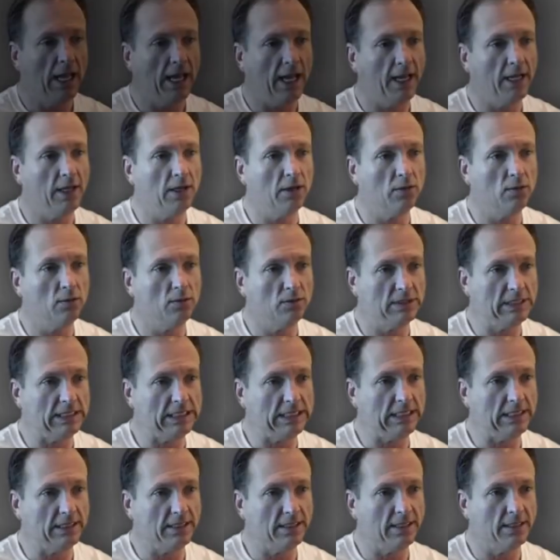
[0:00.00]

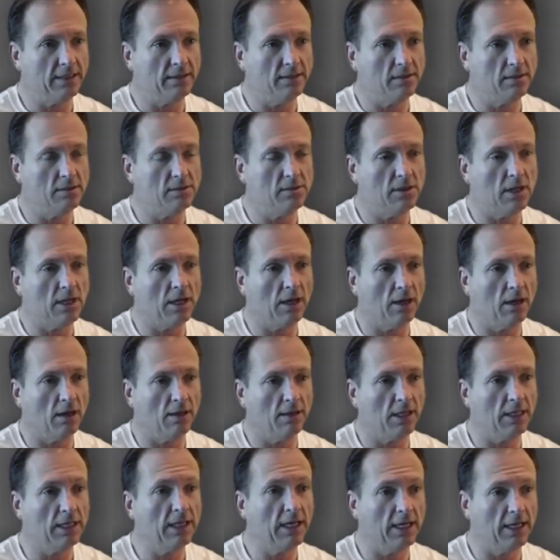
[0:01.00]
AOD is
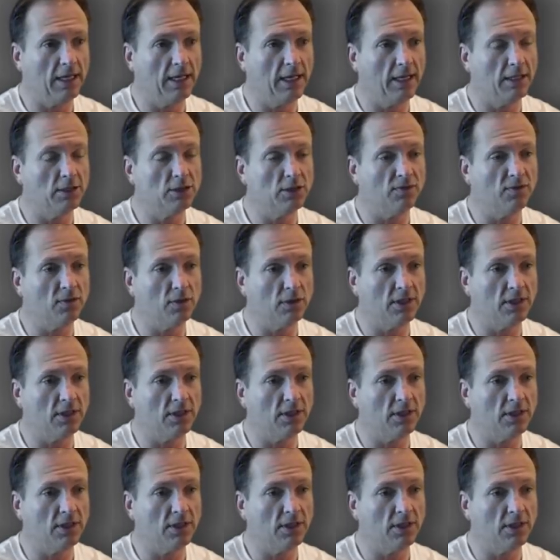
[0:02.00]
on the cutting edge of